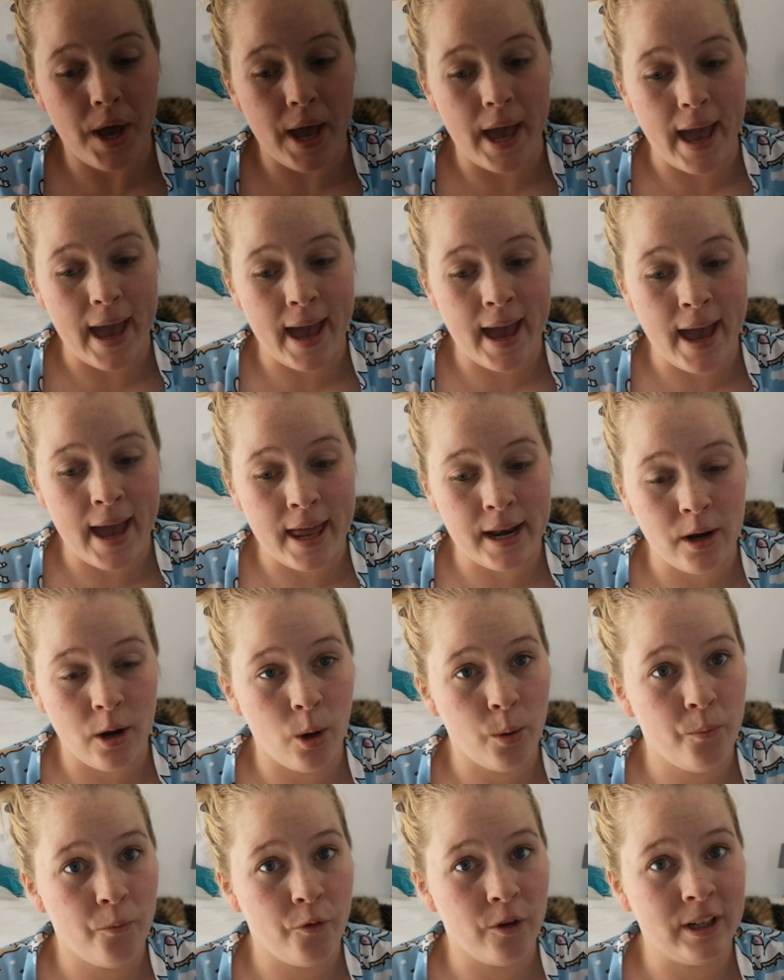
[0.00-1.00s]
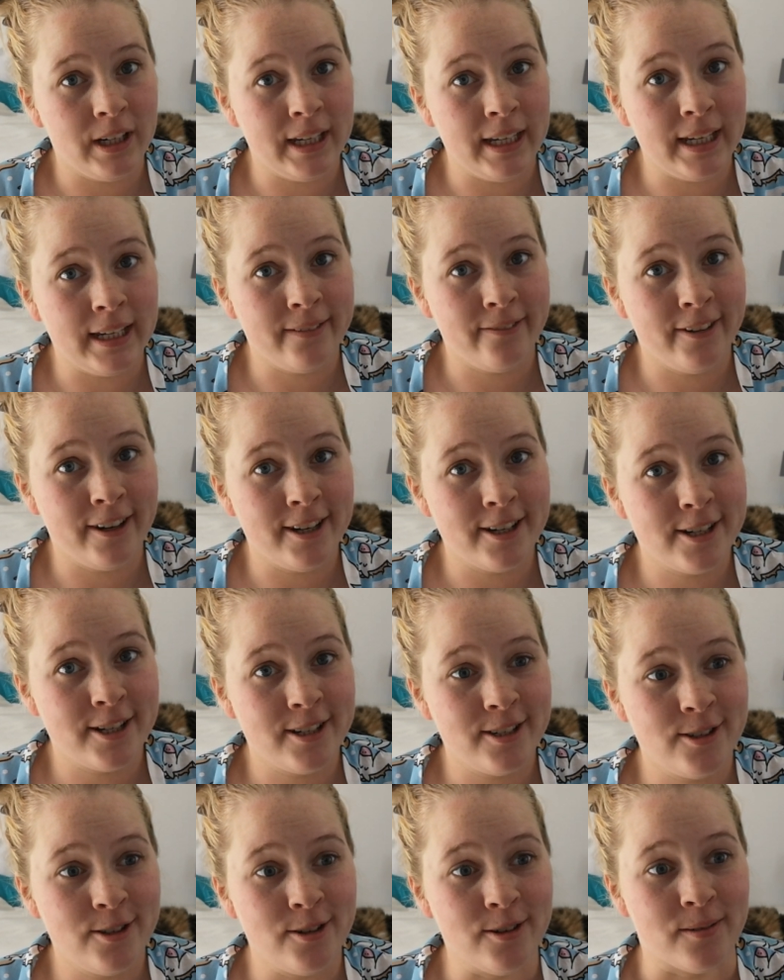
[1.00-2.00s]
hopefully it
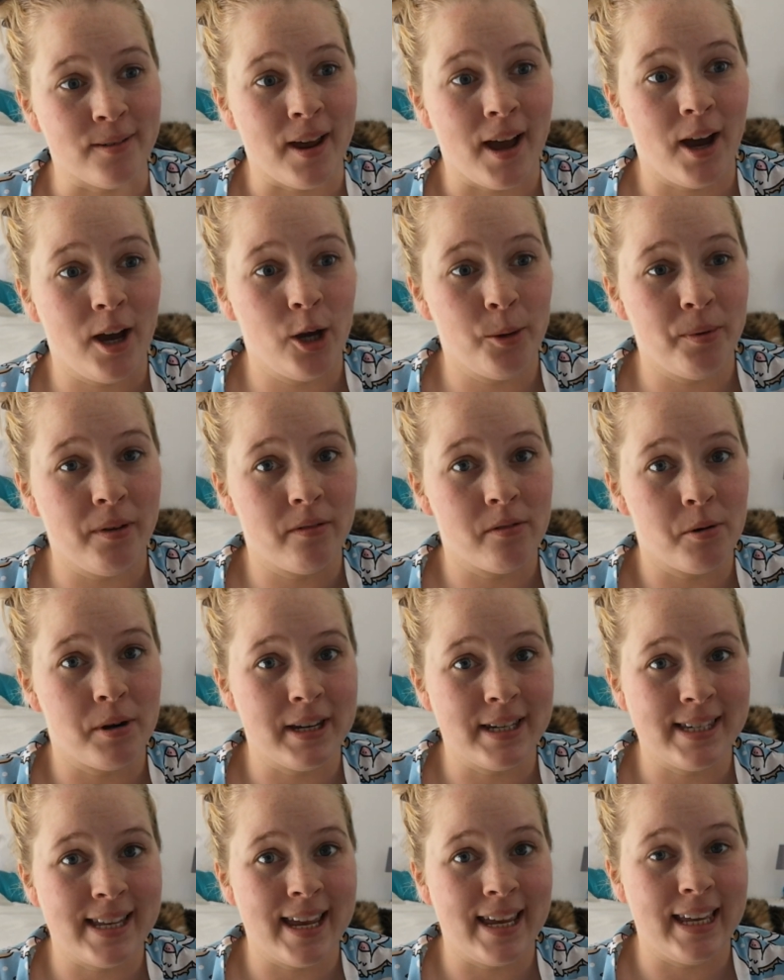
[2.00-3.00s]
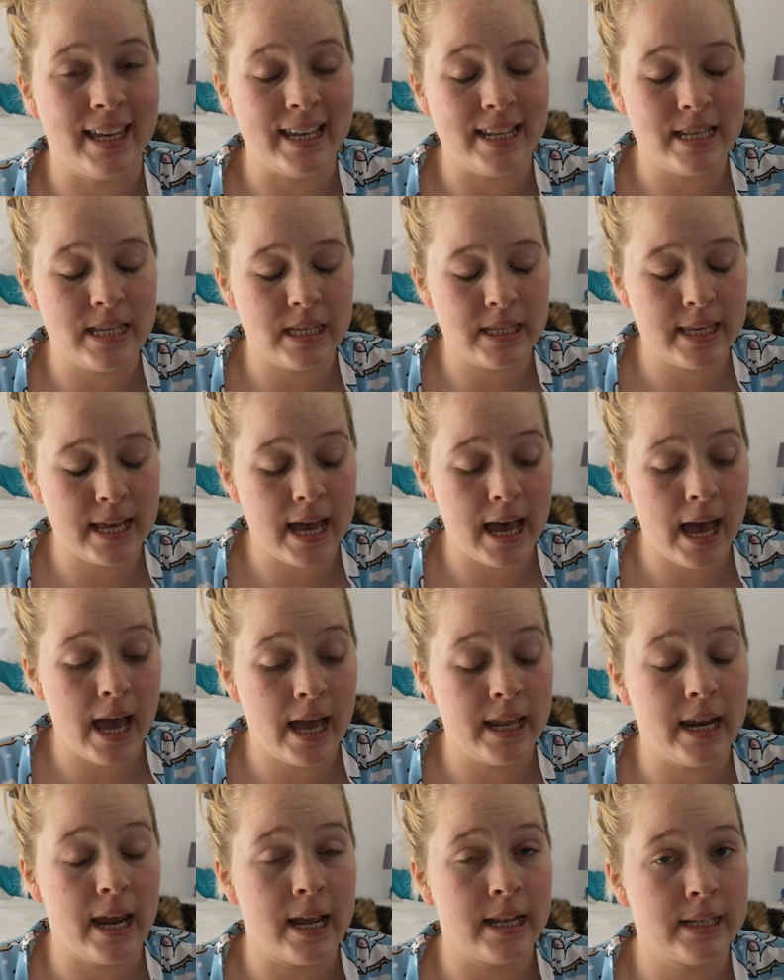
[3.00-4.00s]
finishes soon. I hope everyone is staying
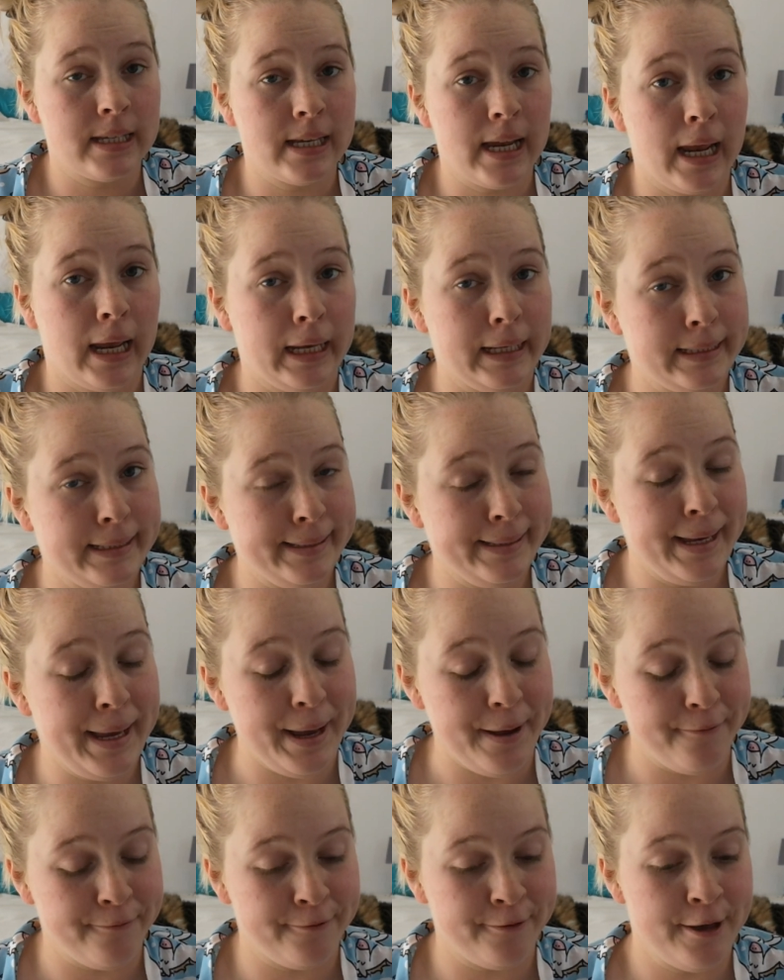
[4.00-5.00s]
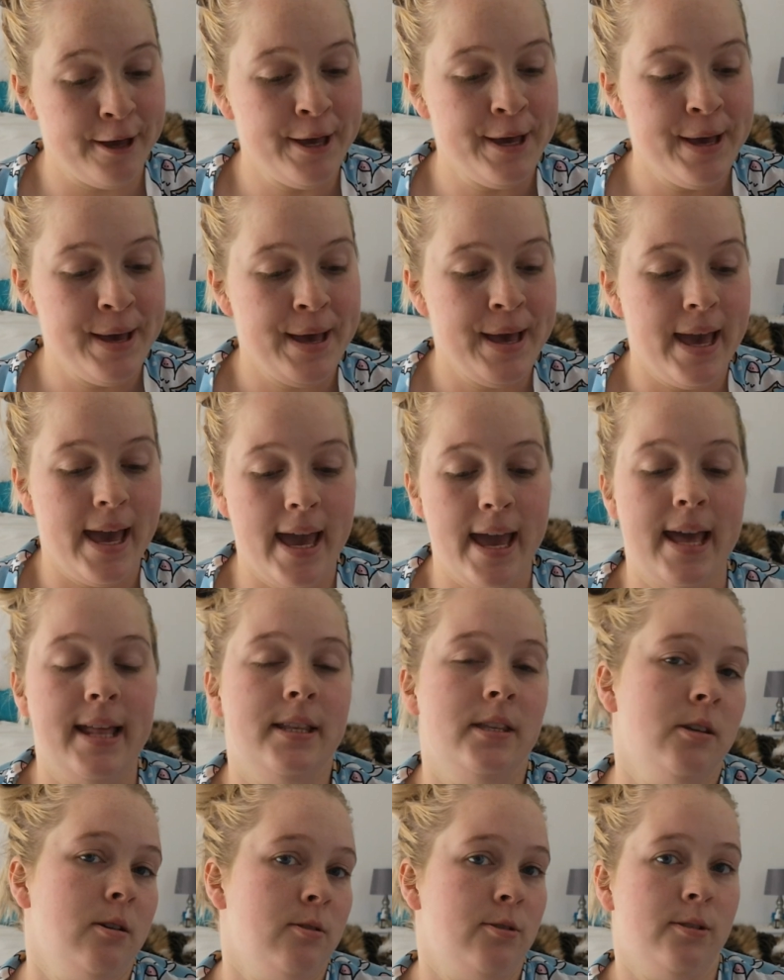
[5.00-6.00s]
inside and staying safe
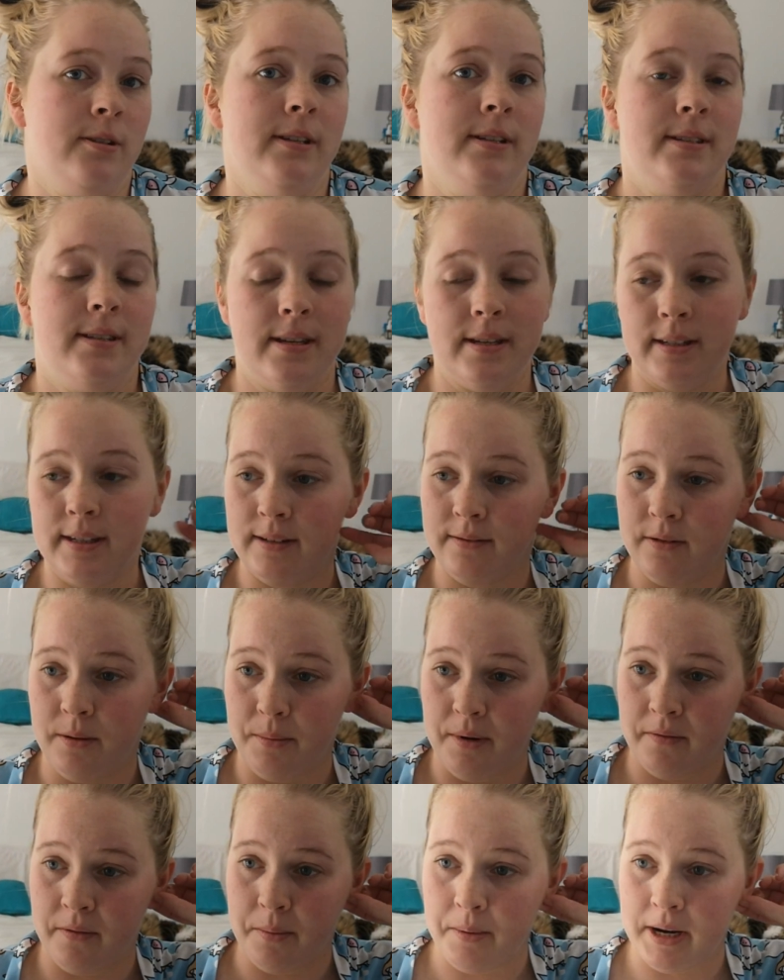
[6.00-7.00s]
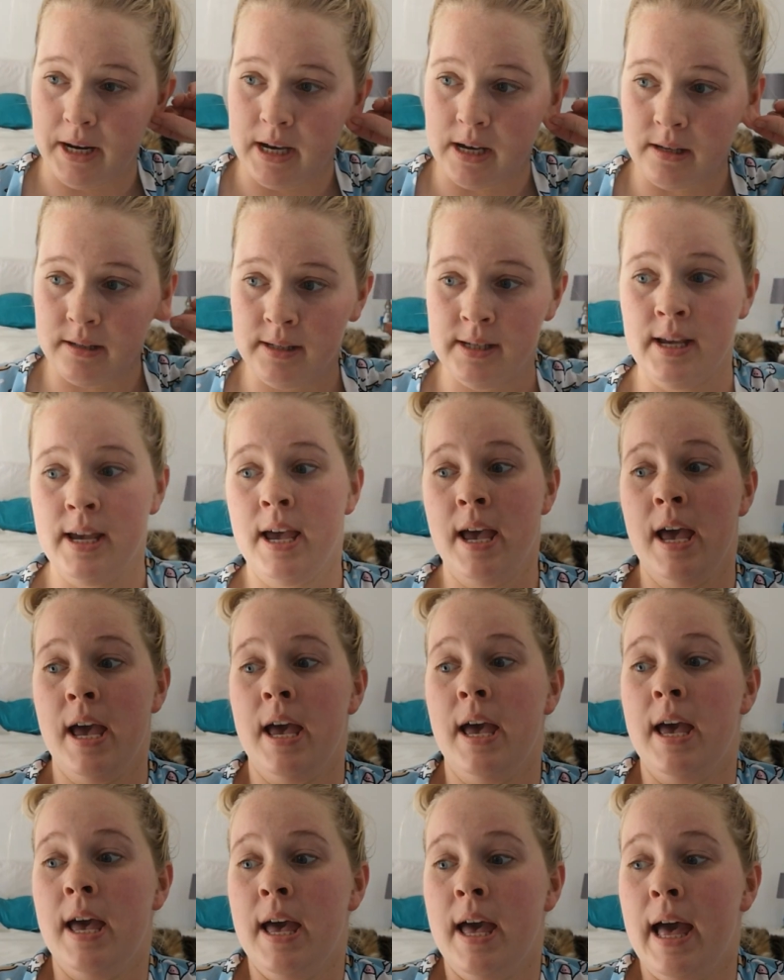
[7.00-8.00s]
and social distancing from everybody else.
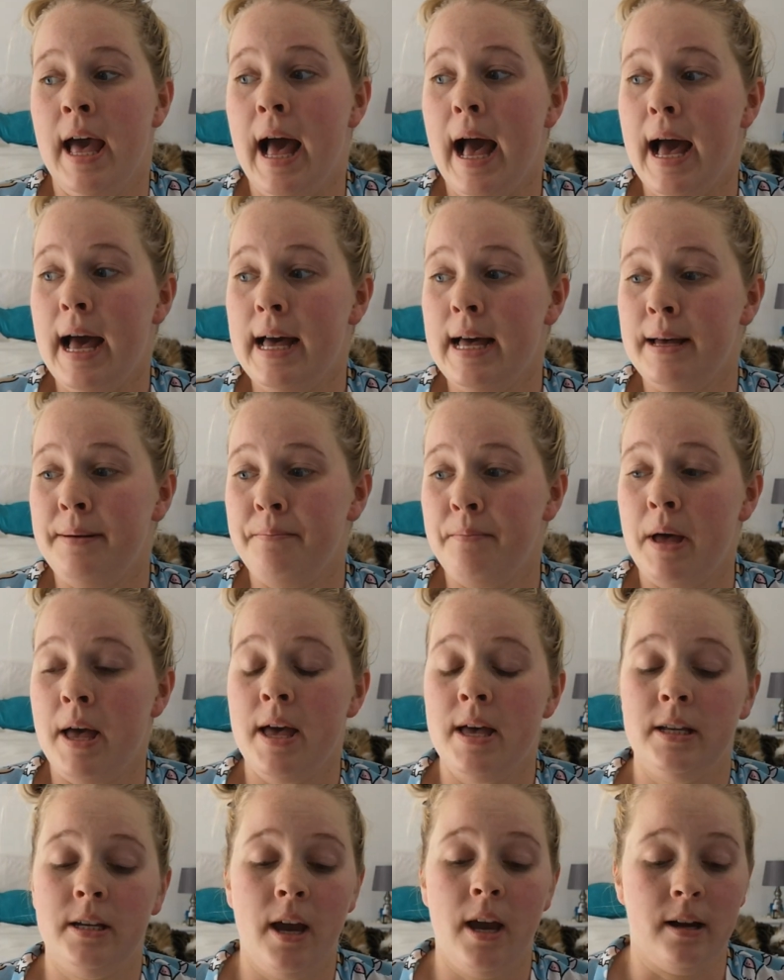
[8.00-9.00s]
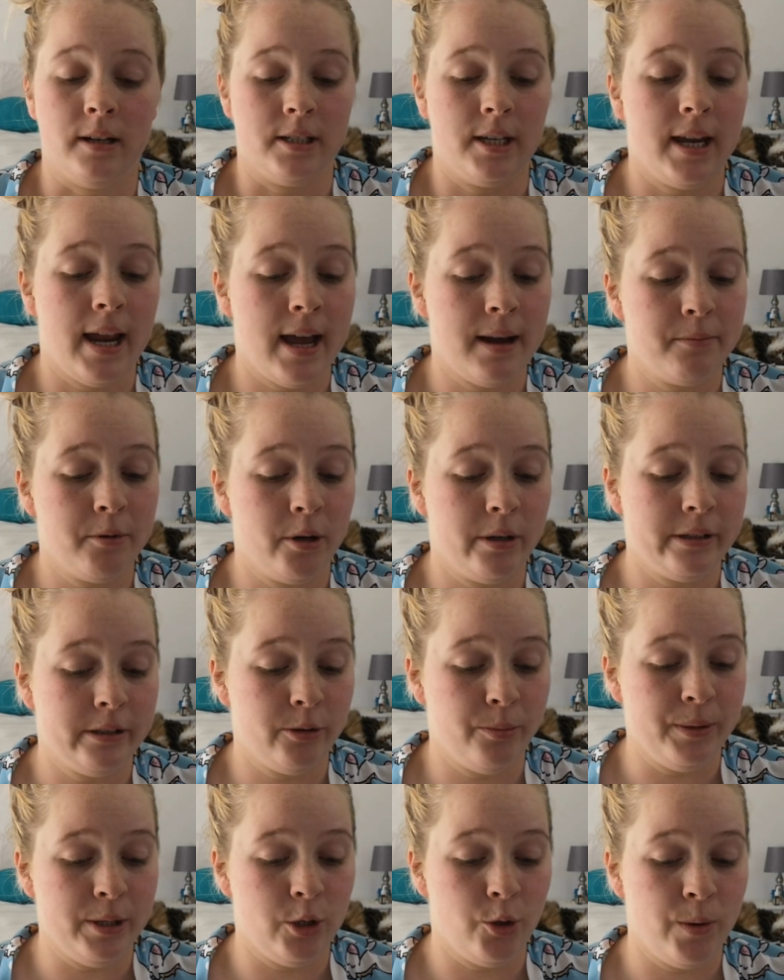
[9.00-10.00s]
Yeah, today I'm going
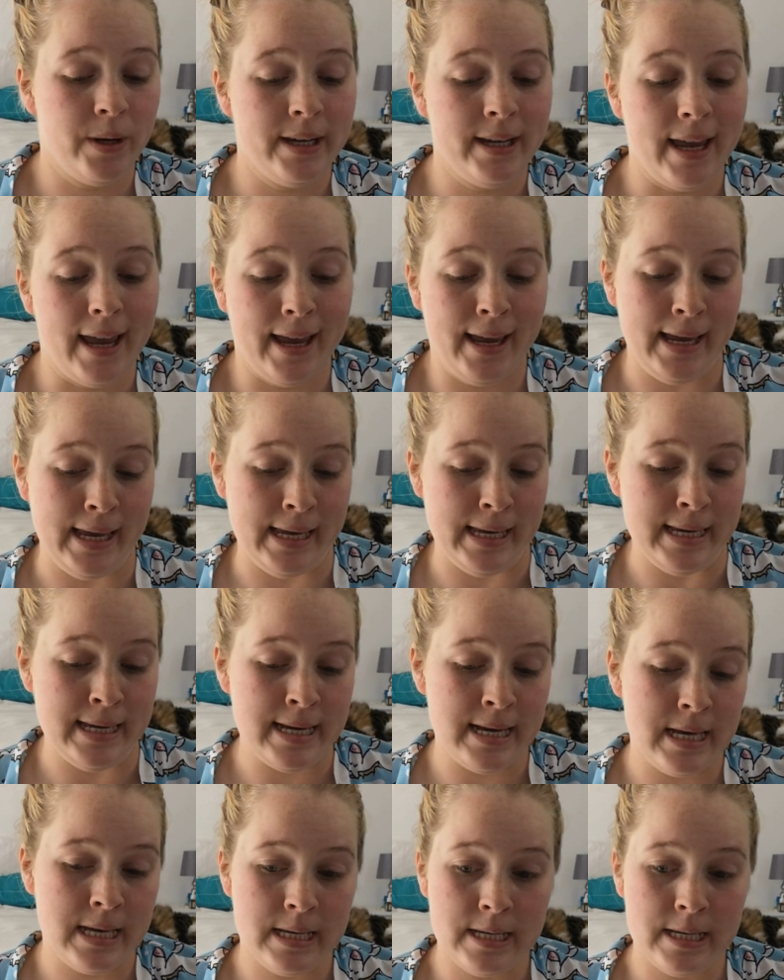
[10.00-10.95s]
to be doing a